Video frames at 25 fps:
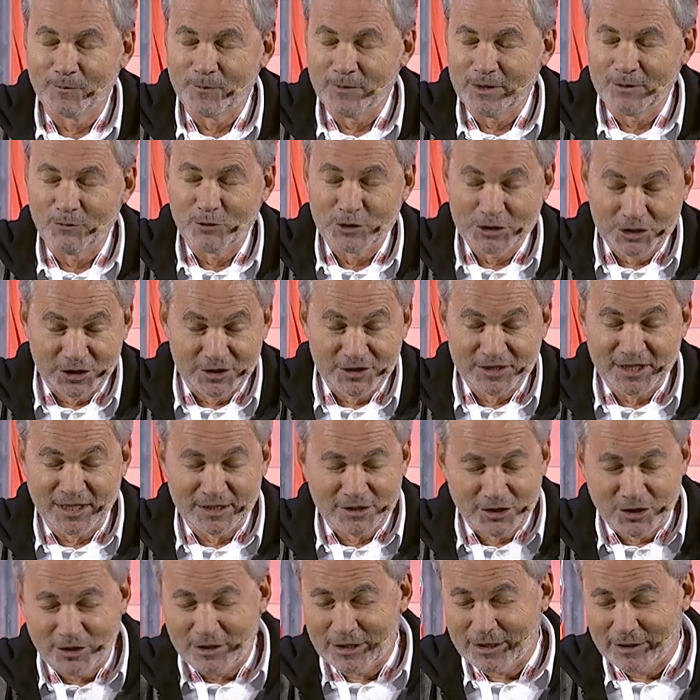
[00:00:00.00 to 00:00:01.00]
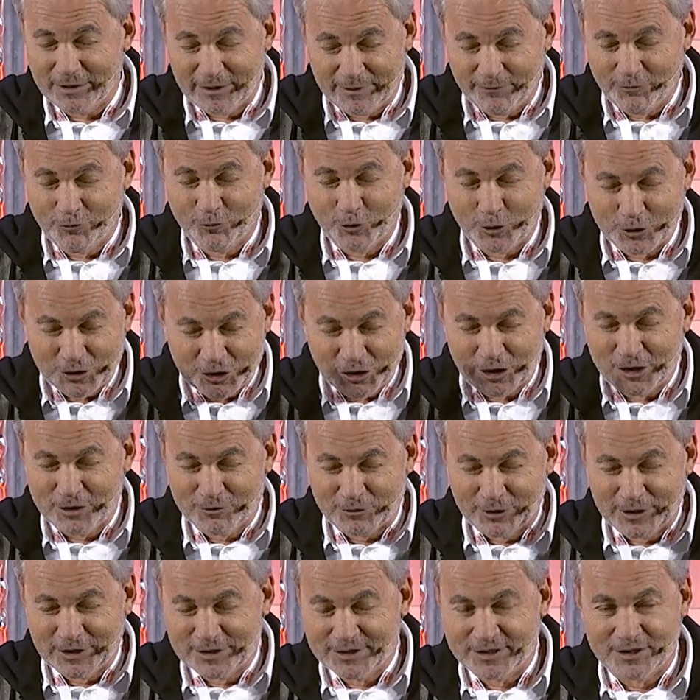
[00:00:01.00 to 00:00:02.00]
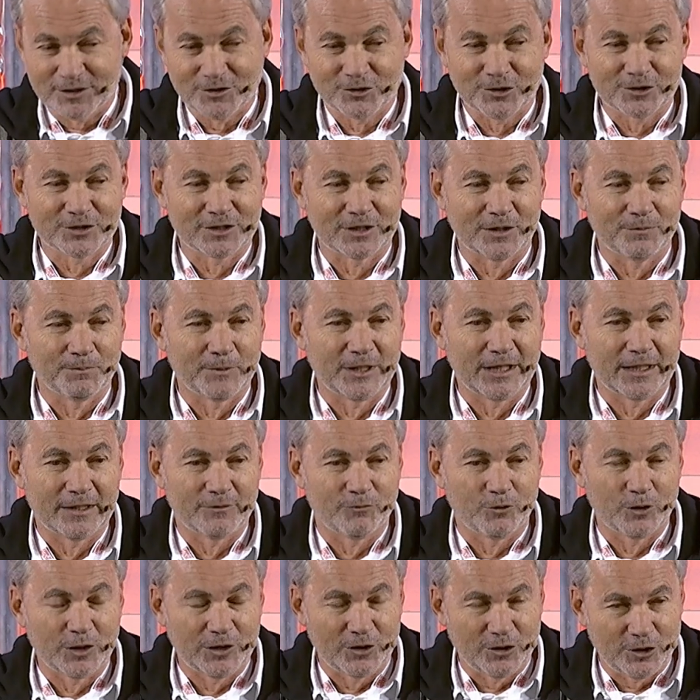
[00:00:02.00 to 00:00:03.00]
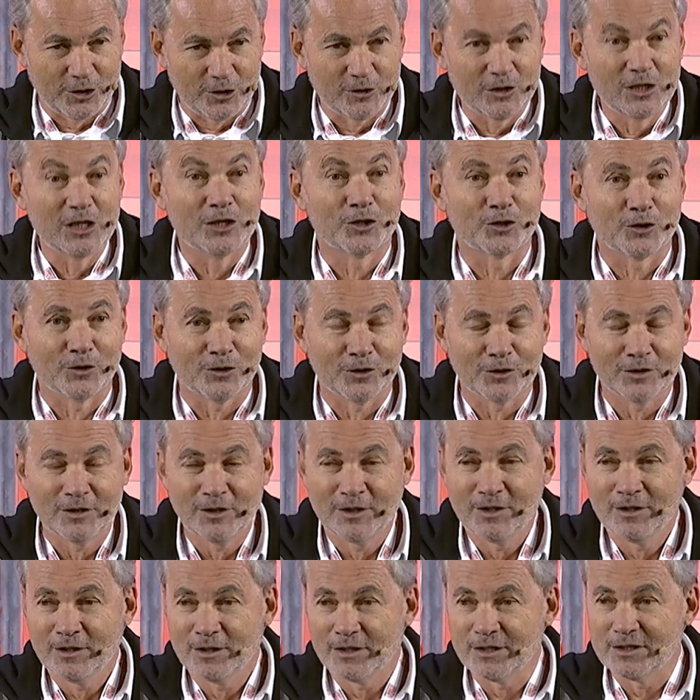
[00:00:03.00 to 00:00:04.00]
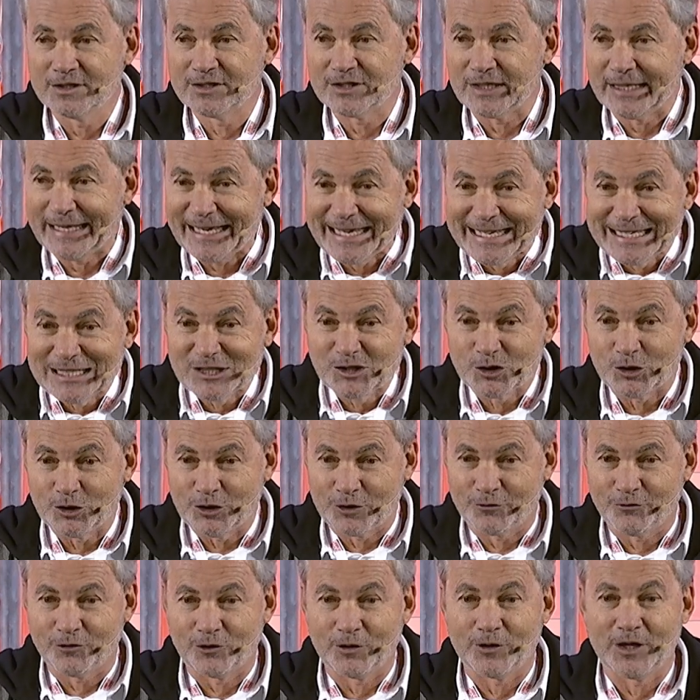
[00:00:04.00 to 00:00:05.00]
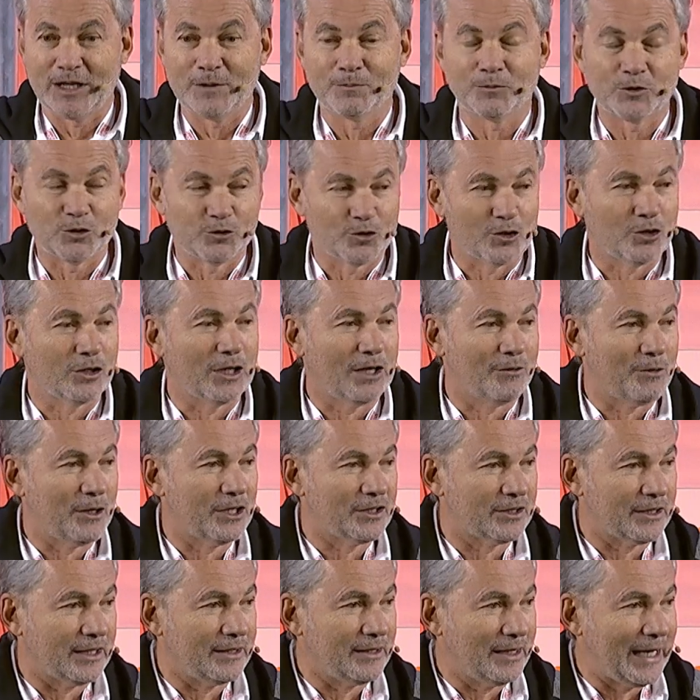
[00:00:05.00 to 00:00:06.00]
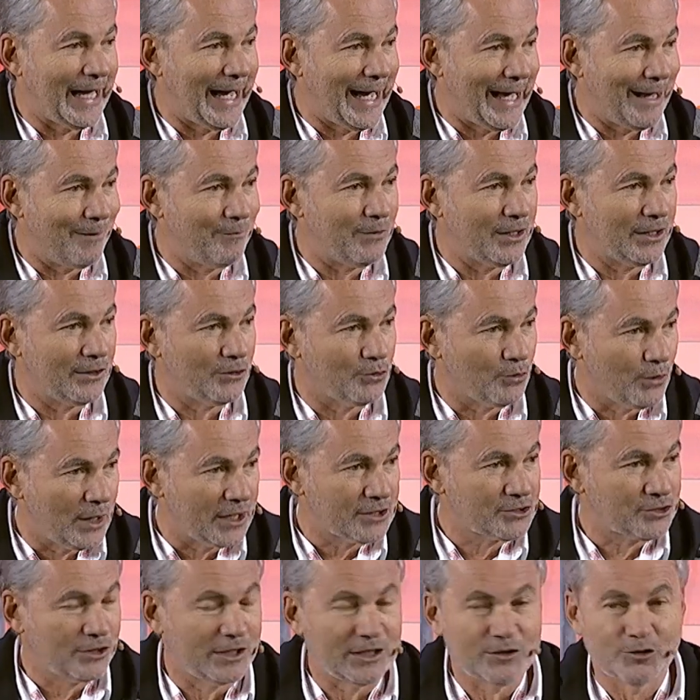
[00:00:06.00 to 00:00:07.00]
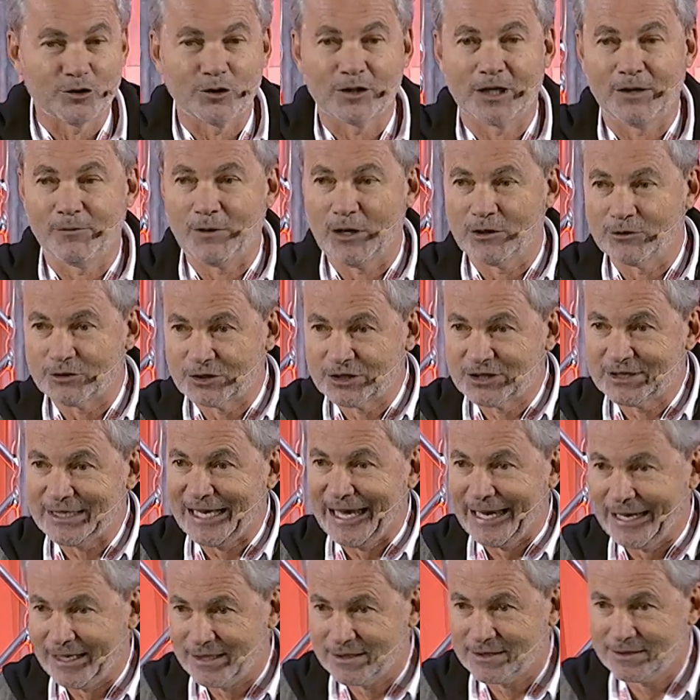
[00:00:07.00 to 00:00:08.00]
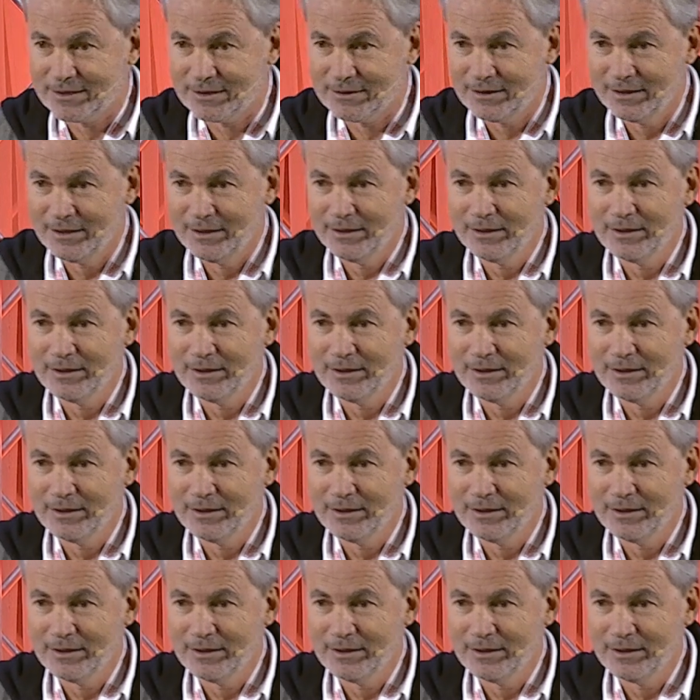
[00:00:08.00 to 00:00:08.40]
Which is actually, for children, it's interesting, but when they're little, it's easier for them to talk about the lab than to actually talk about sex,